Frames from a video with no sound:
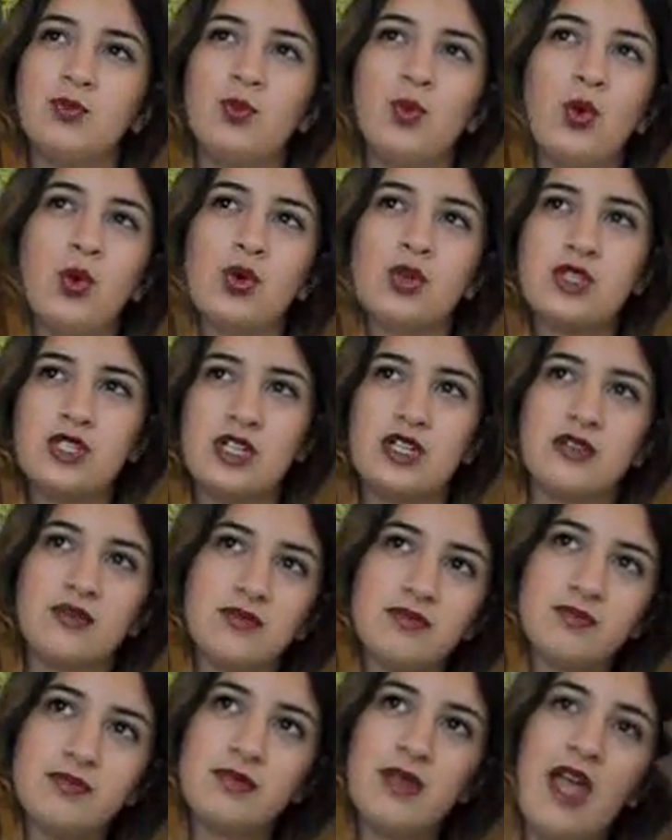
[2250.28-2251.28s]
water
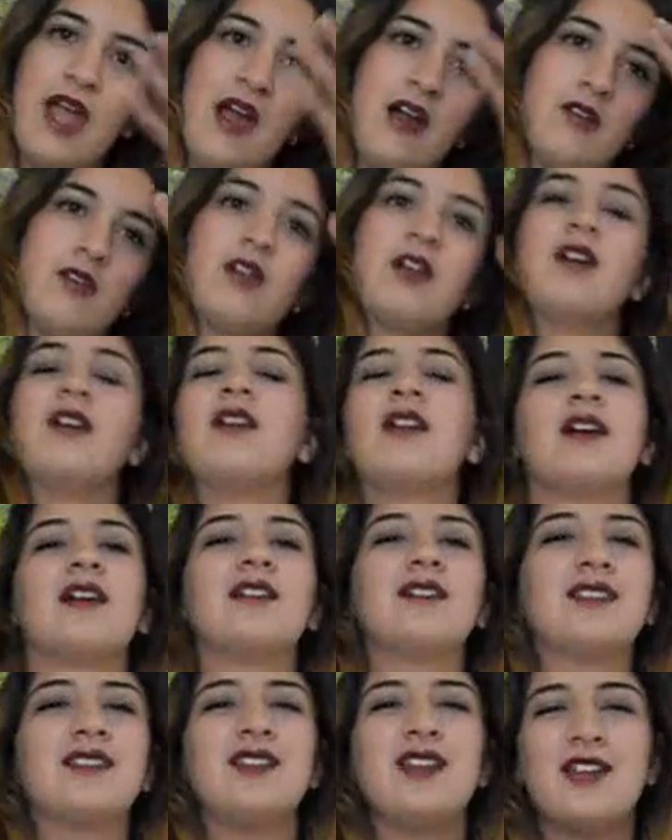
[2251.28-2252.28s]
carrier,
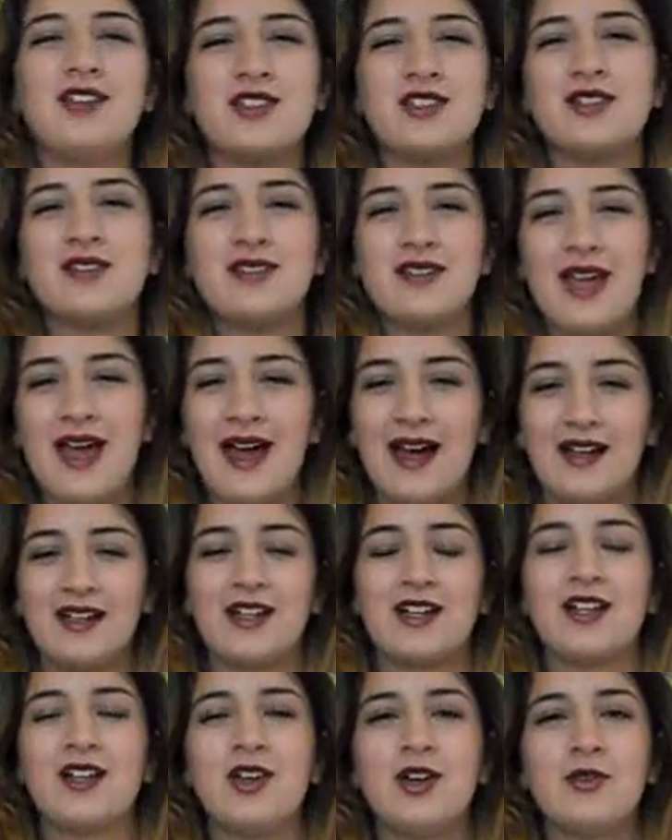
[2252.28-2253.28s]
like loads of, yeah,
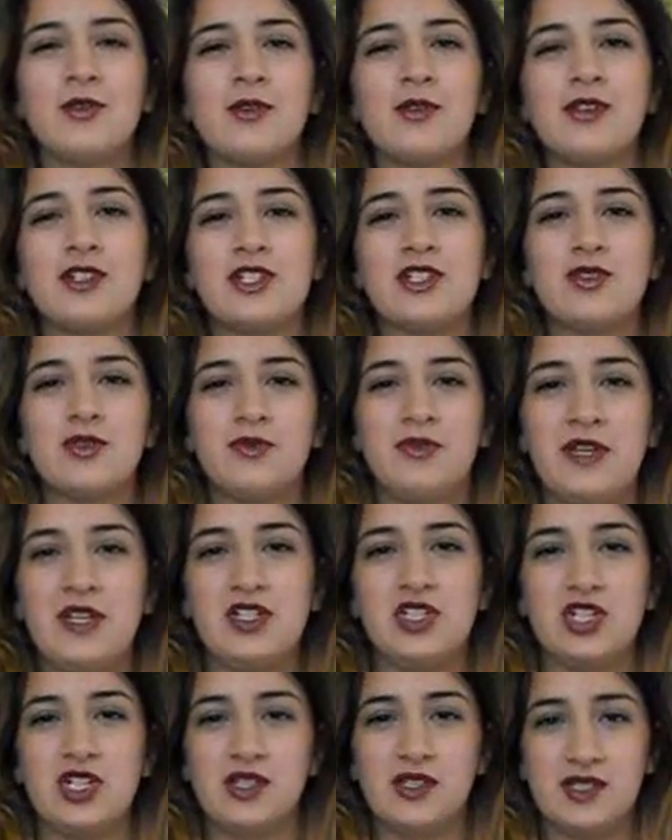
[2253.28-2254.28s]
like a lot of original
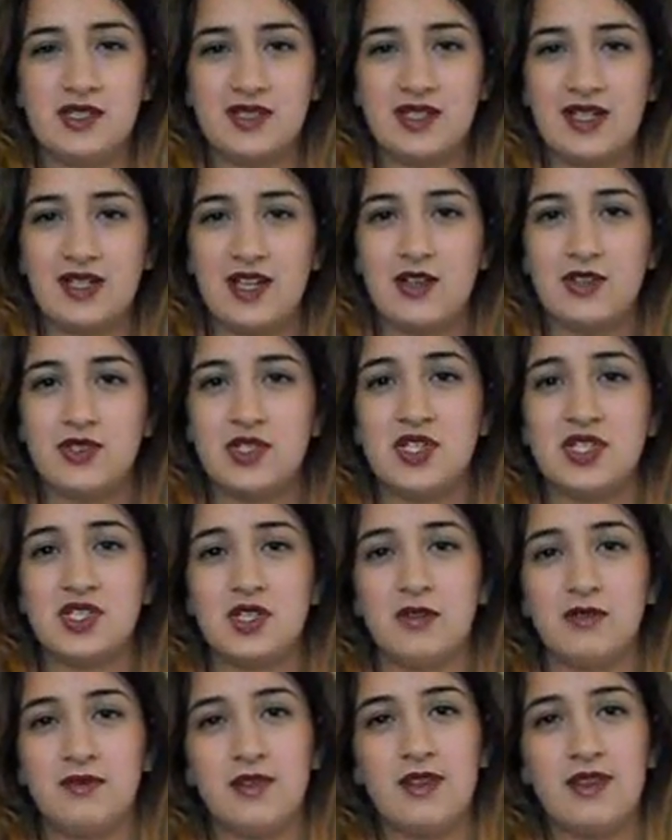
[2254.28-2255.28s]
features, and then loads of
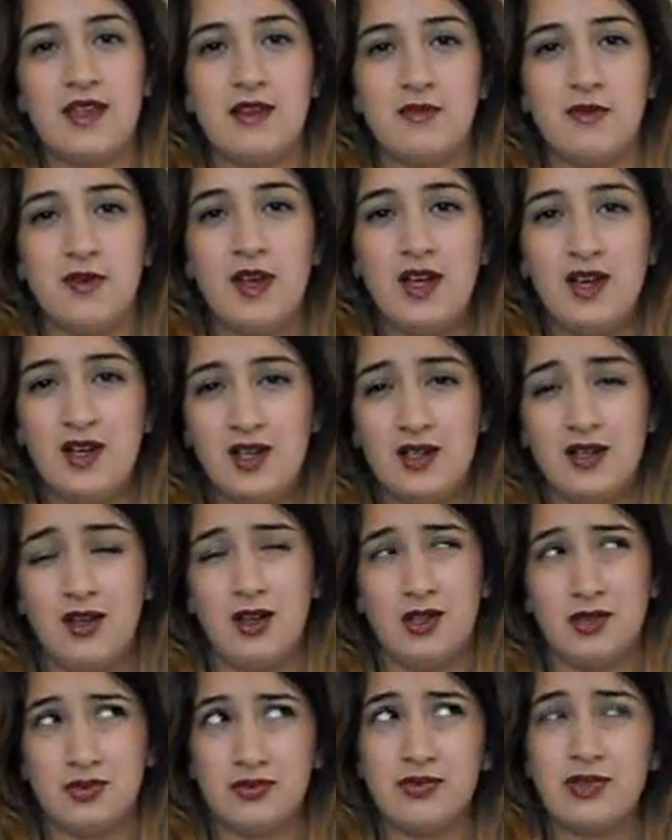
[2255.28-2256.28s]
stuff that they've
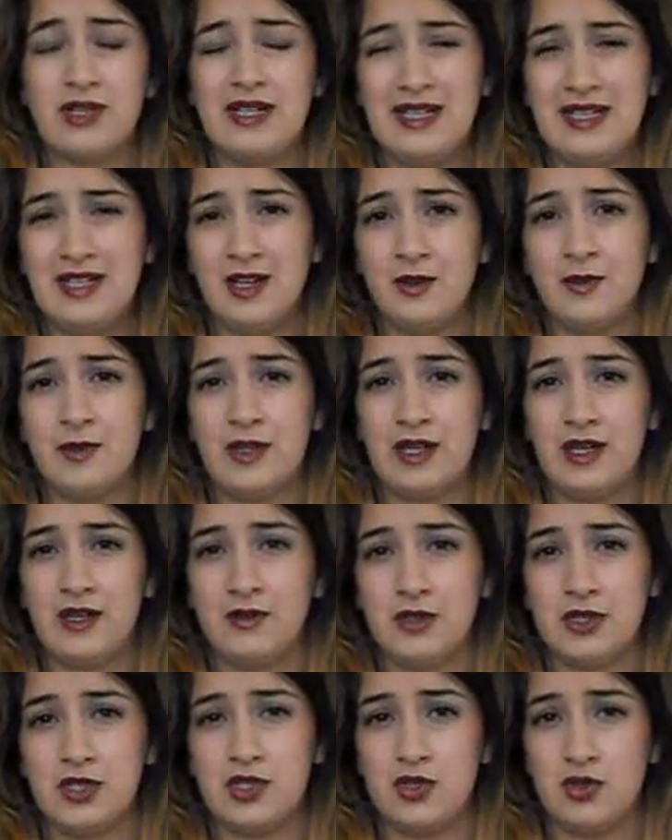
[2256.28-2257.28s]
like really lovingly
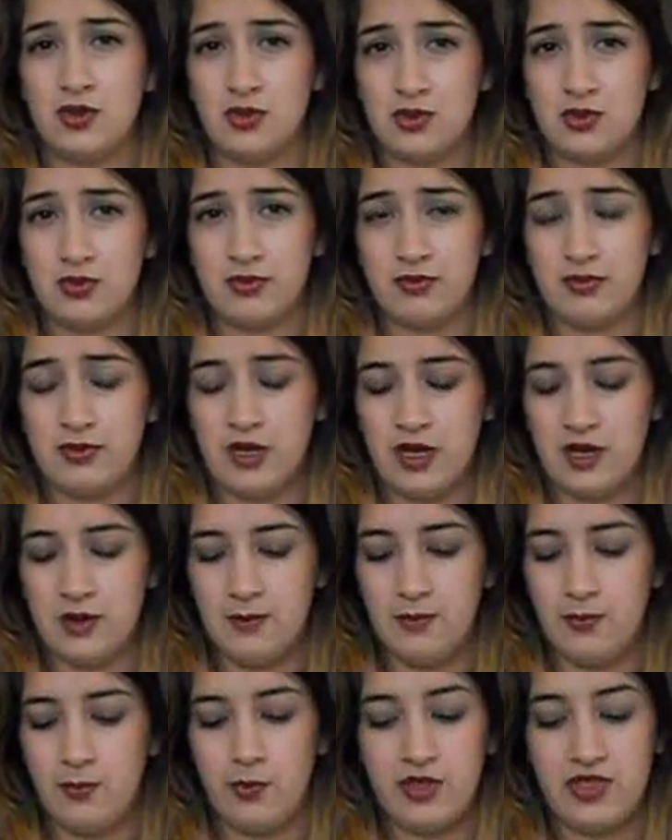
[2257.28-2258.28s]
restored
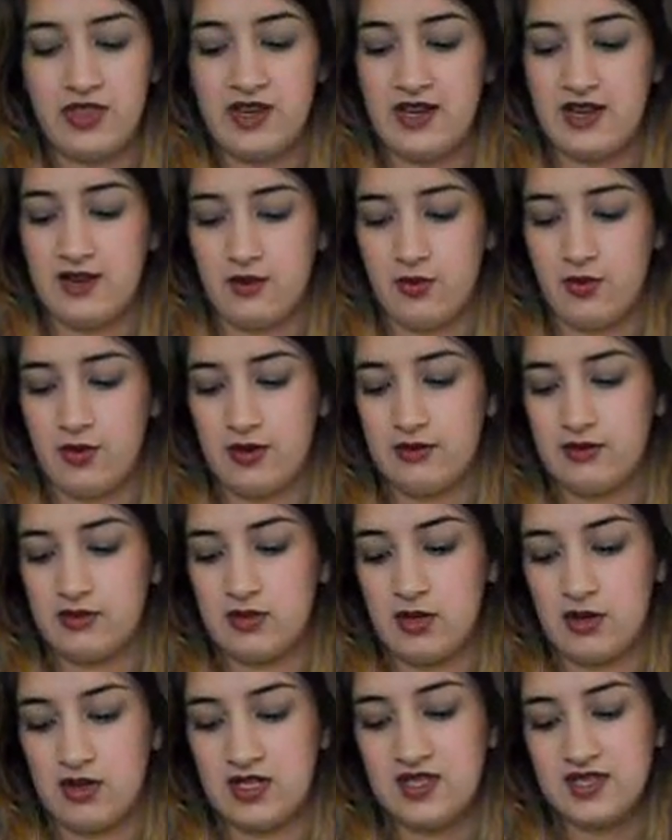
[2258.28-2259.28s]
within it, and I thought it
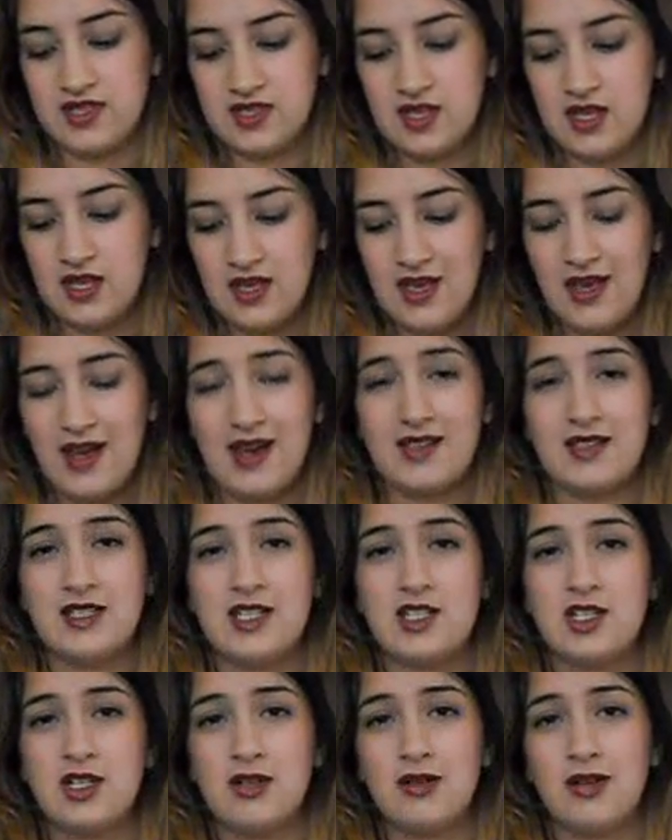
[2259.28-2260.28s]
was nice. And
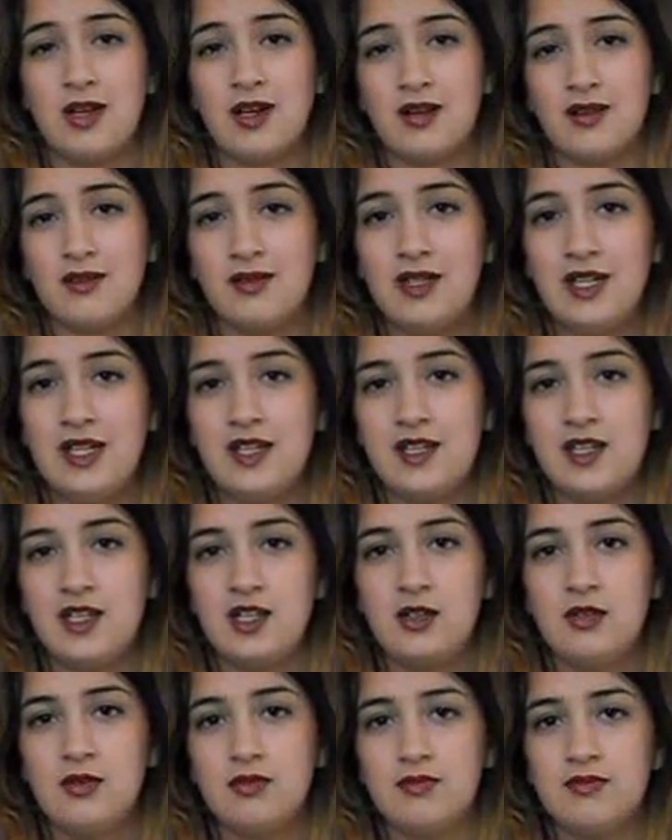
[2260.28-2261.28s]
they do like really
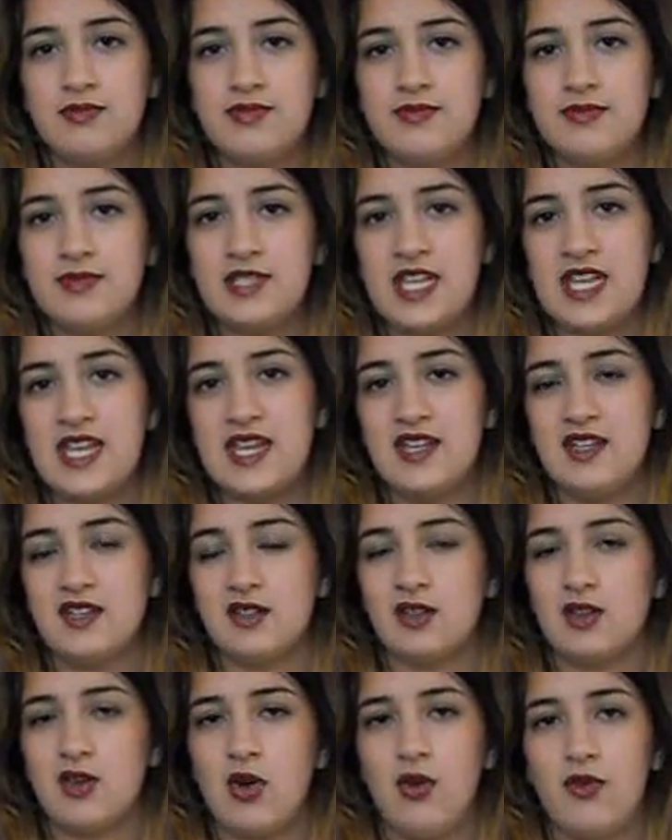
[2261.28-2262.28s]
cute tea
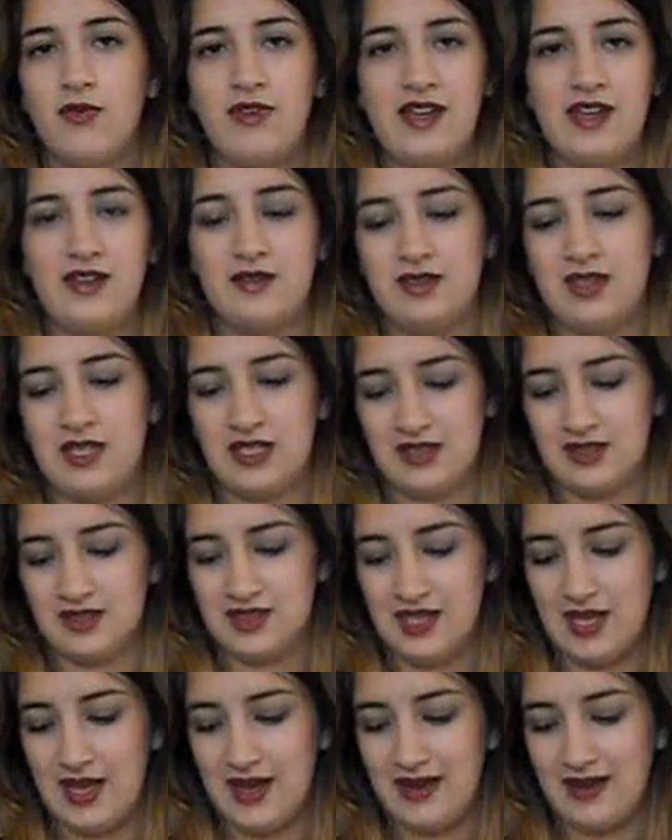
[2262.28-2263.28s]
and coffee and
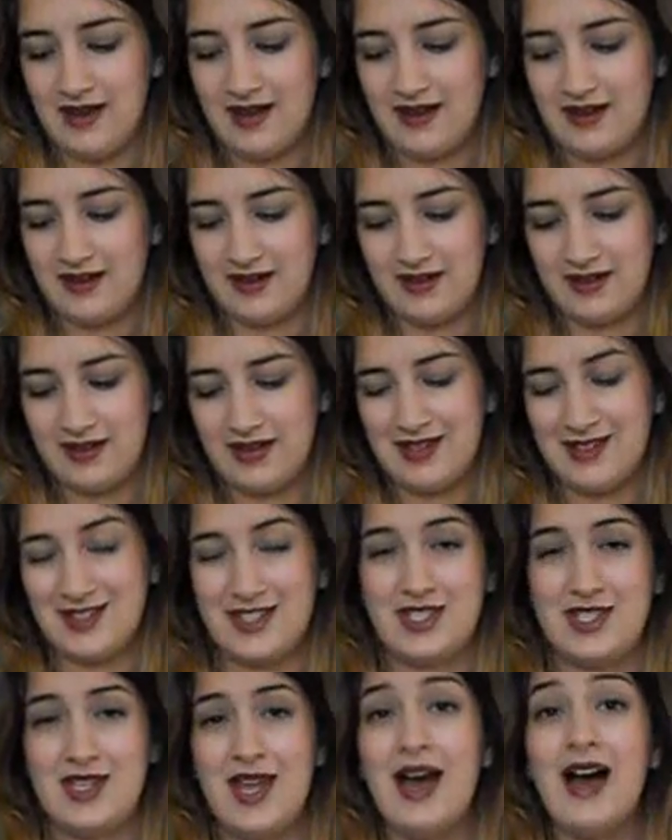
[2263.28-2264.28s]
things there, and
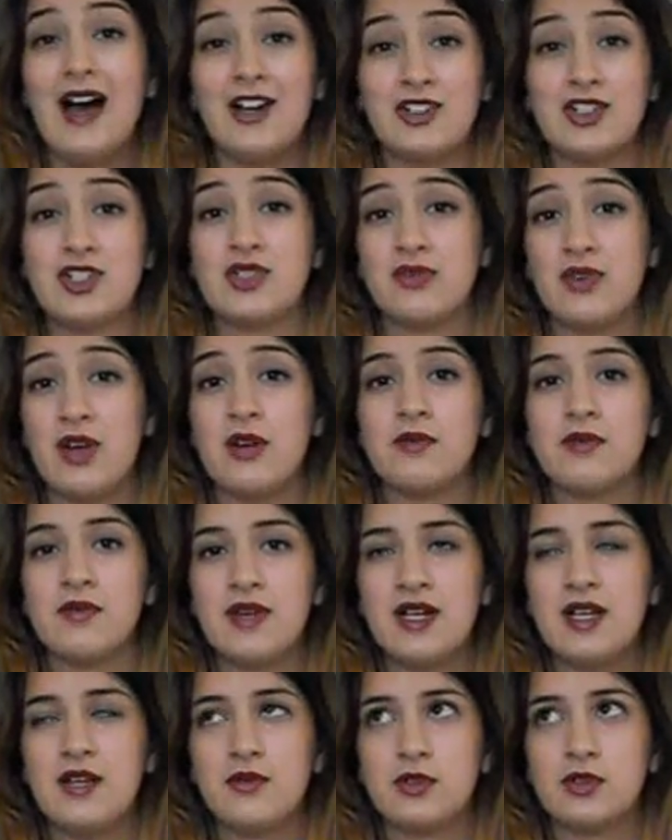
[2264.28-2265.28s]
it's, yeah, I
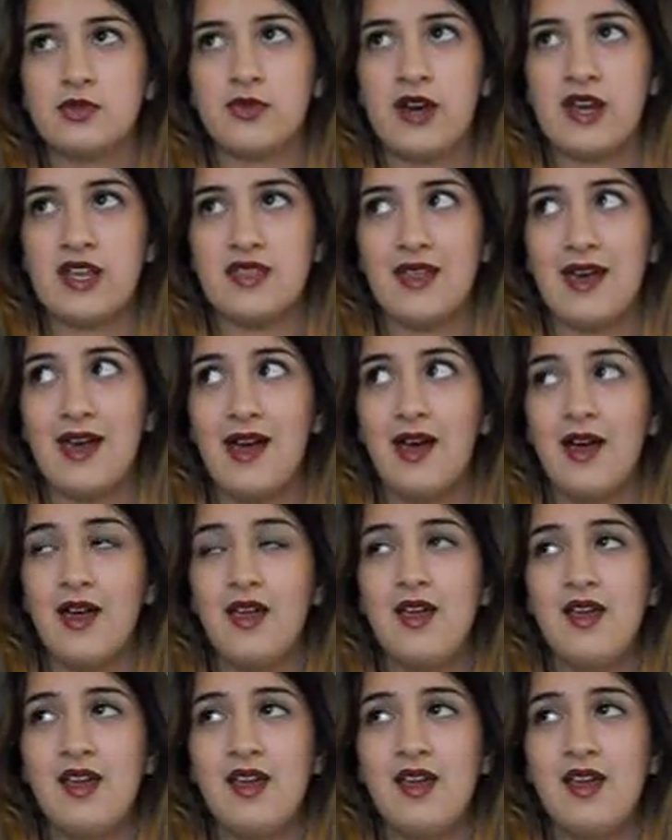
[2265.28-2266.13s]
really would rate that.